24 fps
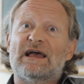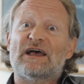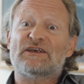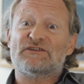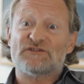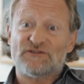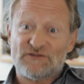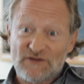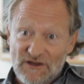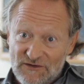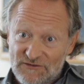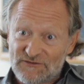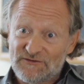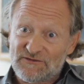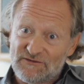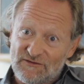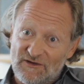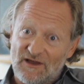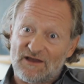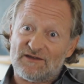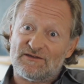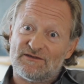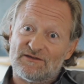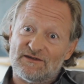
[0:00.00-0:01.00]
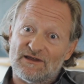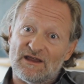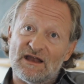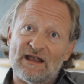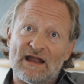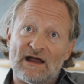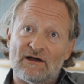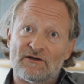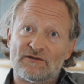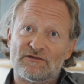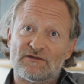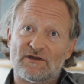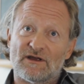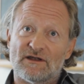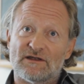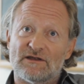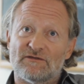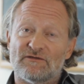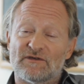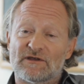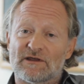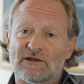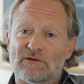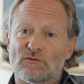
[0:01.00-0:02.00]
assists us in our
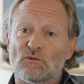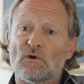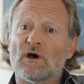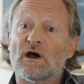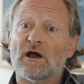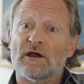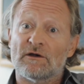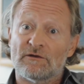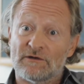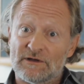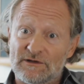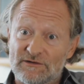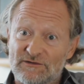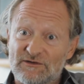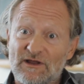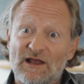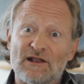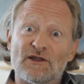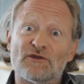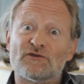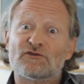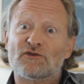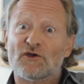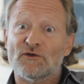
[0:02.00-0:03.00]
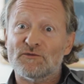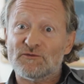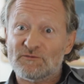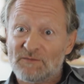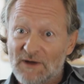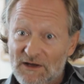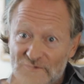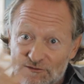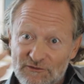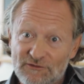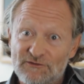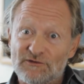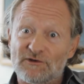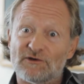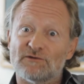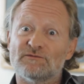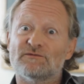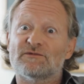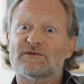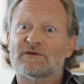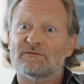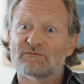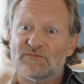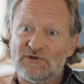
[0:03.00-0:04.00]
scientific inquiries, telescopes,
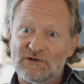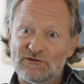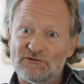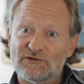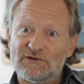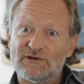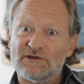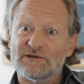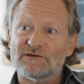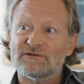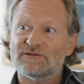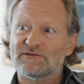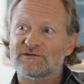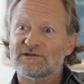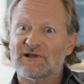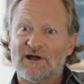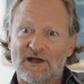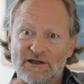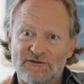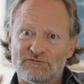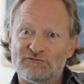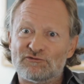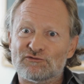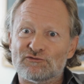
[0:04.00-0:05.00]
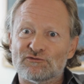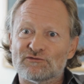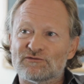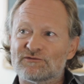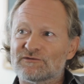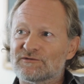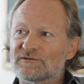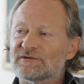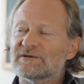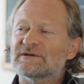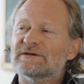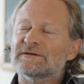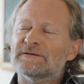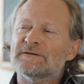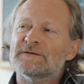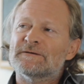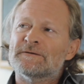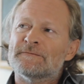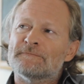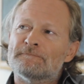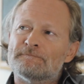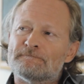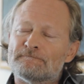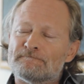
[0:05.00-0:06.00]
microscopes, computers, slide rules.
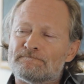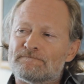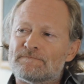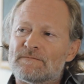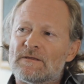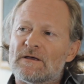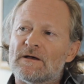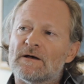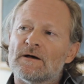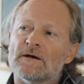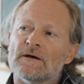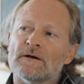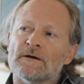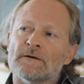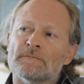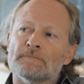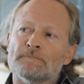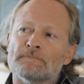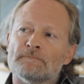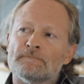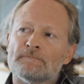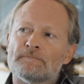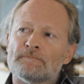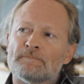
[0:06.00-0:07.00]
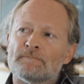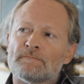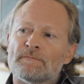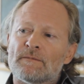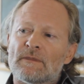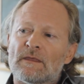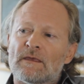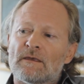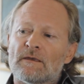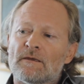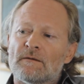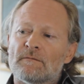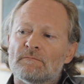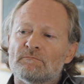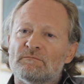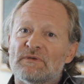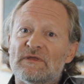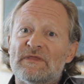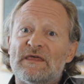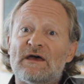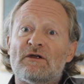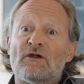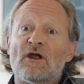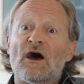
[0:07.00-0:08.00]
Um,
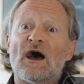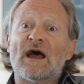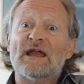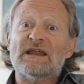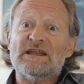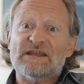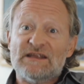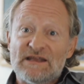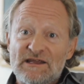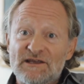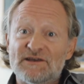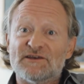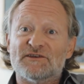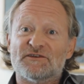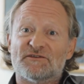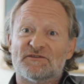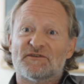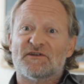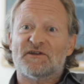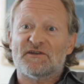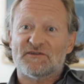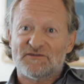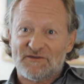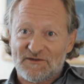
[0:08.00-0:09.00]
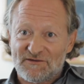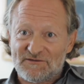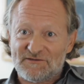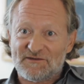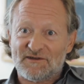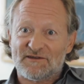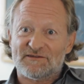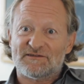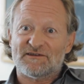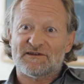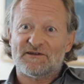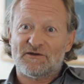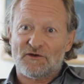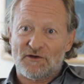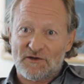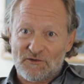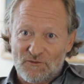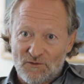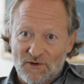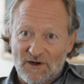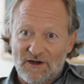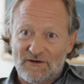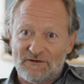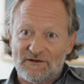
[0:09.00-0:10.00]
but there are ideas that assist us in our
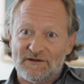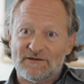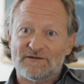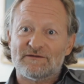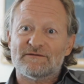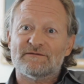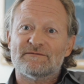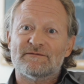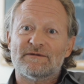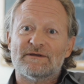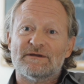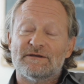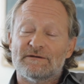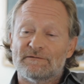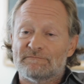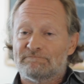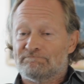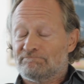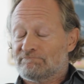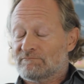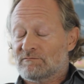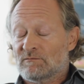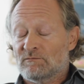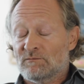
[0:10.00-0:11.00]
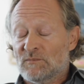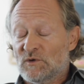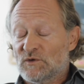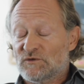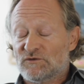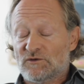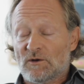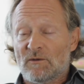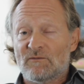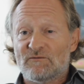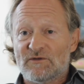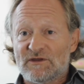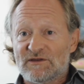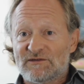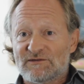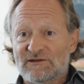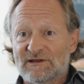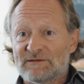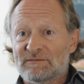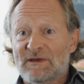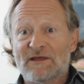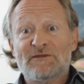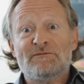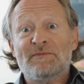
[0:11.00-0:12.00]
inquiries. Most
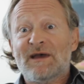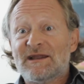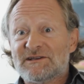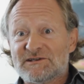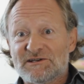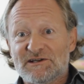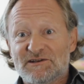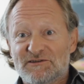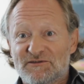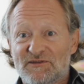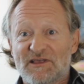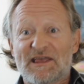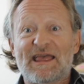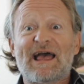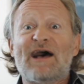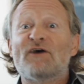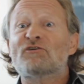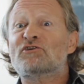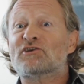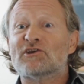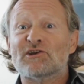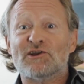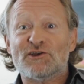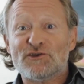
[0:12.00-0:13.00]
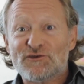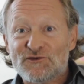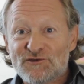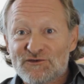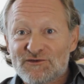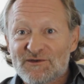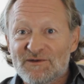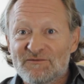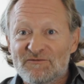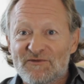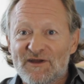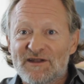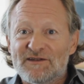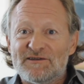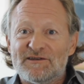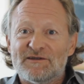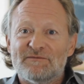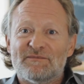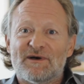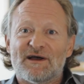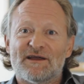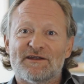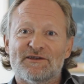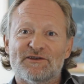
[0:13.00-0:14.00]
obviously mathematics, the calculus
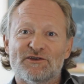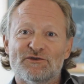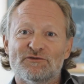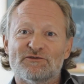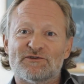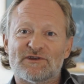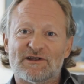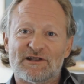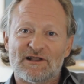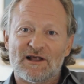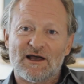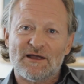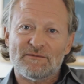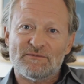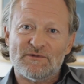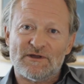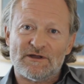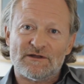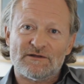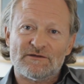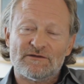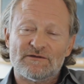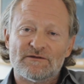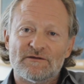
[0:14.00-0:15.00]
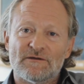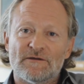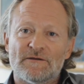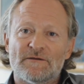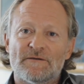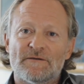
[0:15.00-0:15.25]
invented by Newton and Leibniz.